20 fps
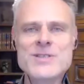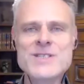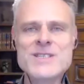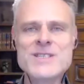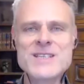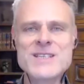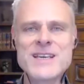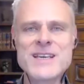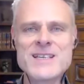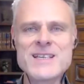
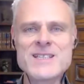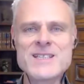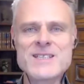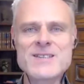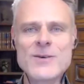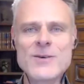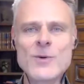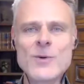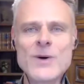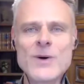disease
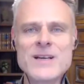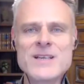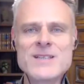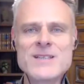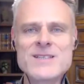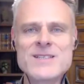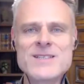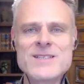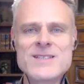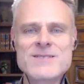
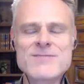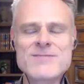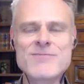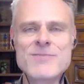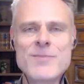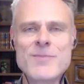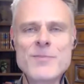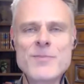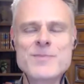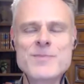was
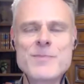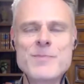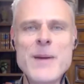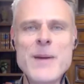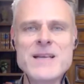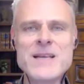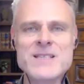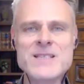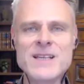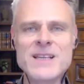
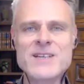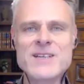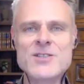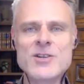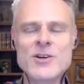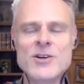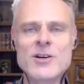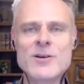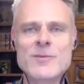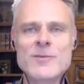basically
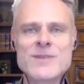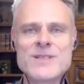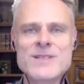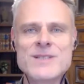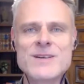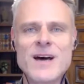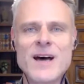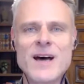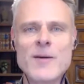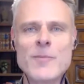termed
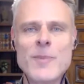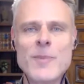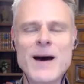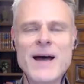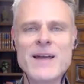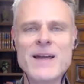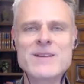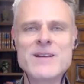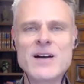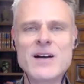
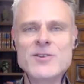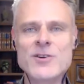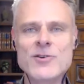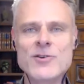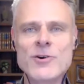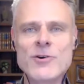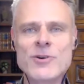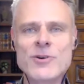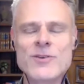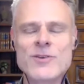by Dr.
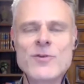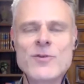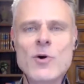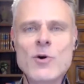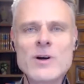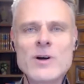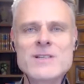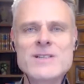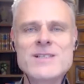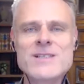Crohn, of
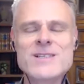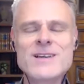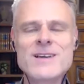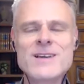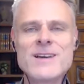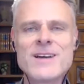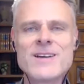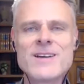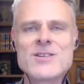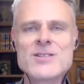course,
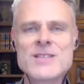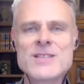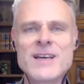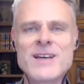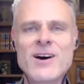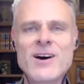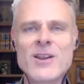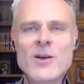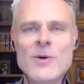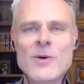just
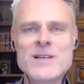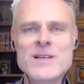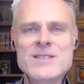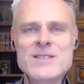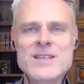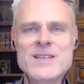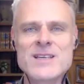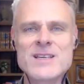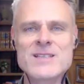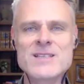like all the rest
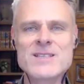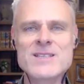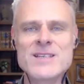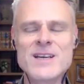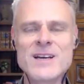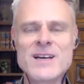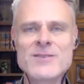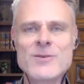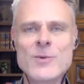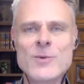of these
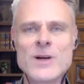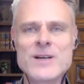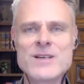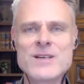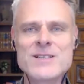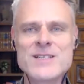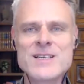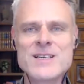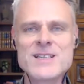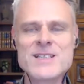weird
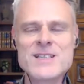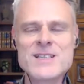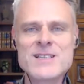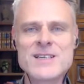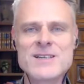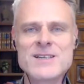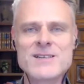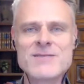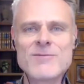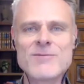diseases
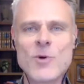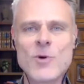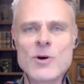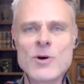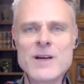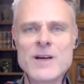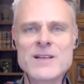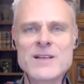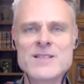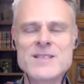and
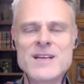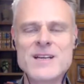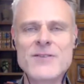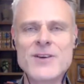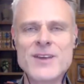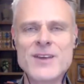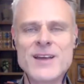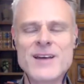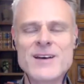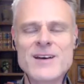organs and
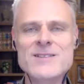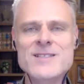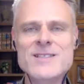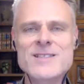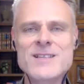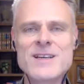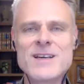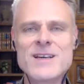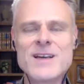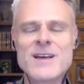everything else.
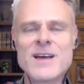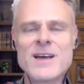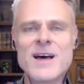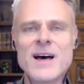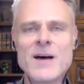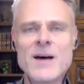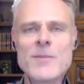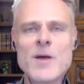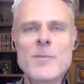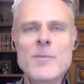
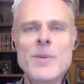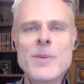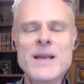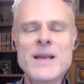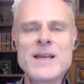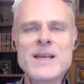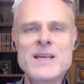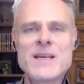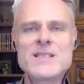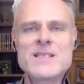But
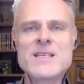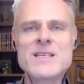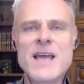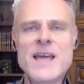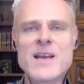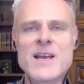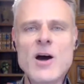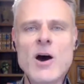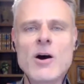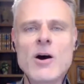it is
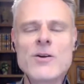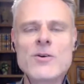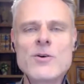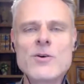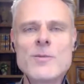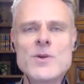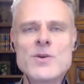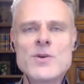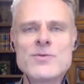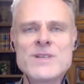an
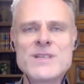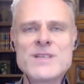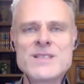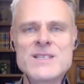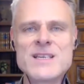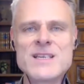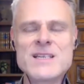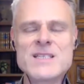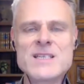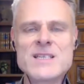autoimmune
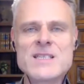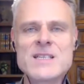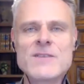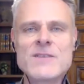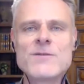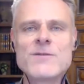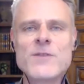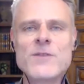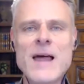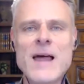disease. It's an
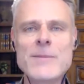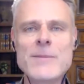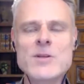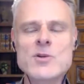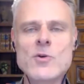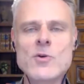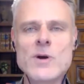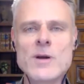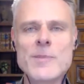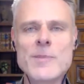
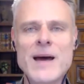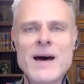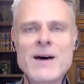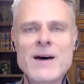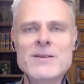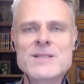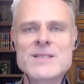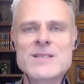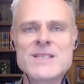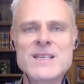inflammatory bowel
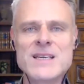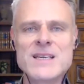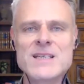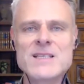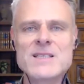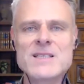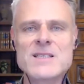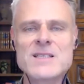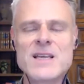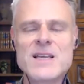
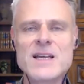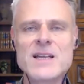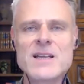disease that